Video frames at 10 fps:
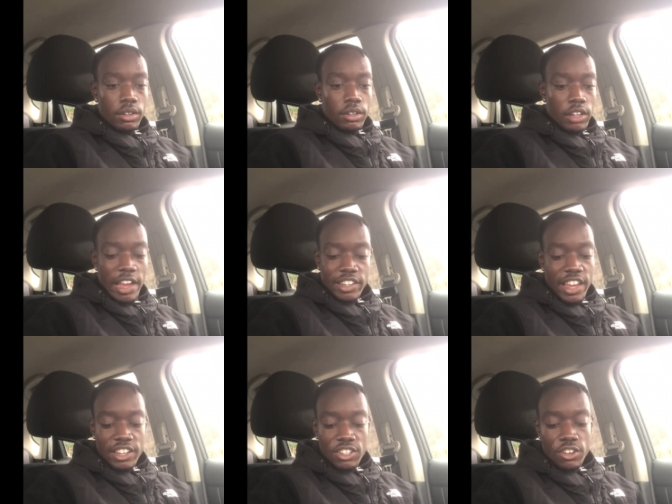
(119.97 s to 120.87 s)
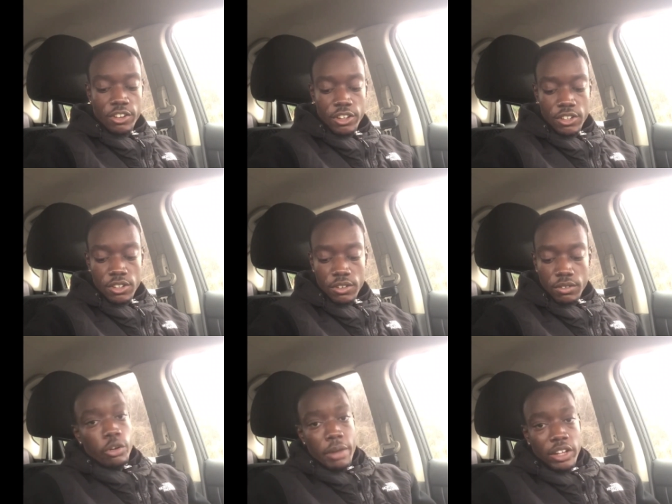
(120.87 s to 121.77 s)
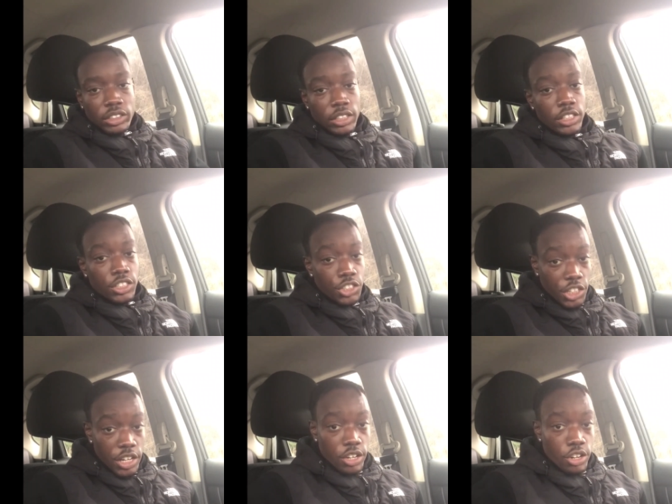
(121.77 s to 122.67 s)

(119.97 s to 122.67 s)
Like dead serious. You're about to legit